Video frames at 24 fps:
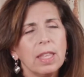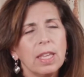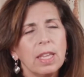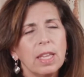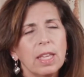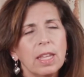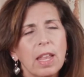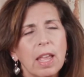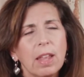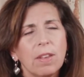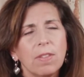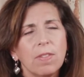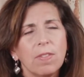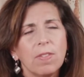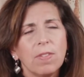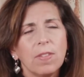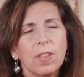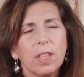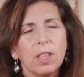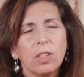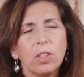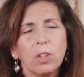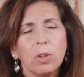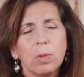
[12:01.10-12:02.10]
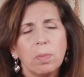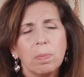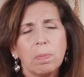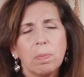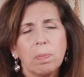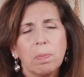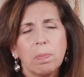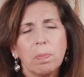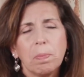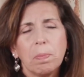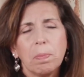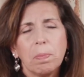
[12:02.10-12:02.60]
in and fill your
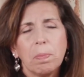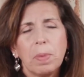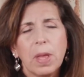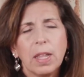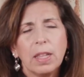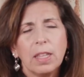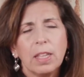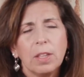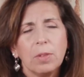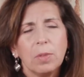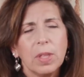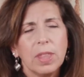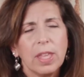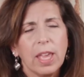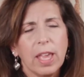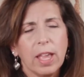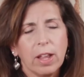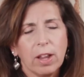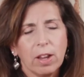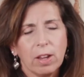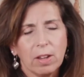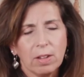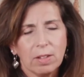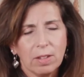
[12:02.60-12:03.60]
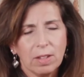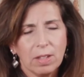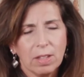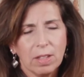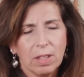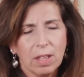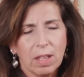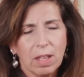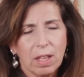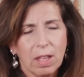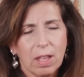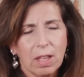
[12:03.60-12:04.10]
belly with air
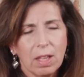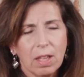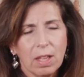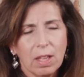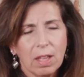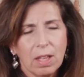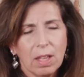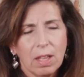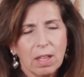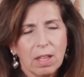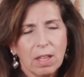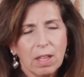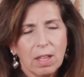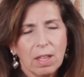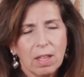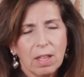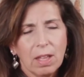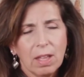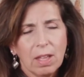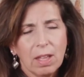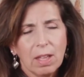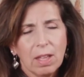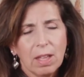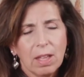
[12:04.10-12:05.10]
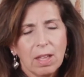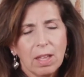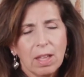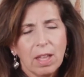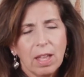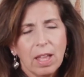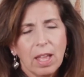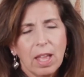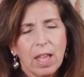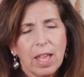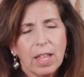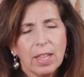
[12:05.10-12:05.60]

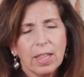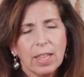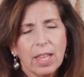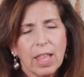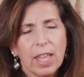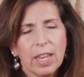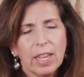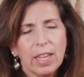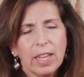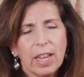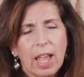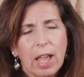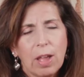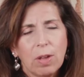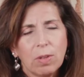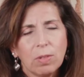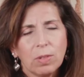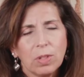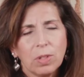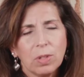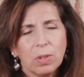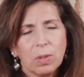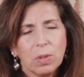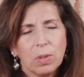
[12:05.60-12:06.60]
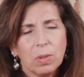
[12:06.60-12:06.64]
and let it out.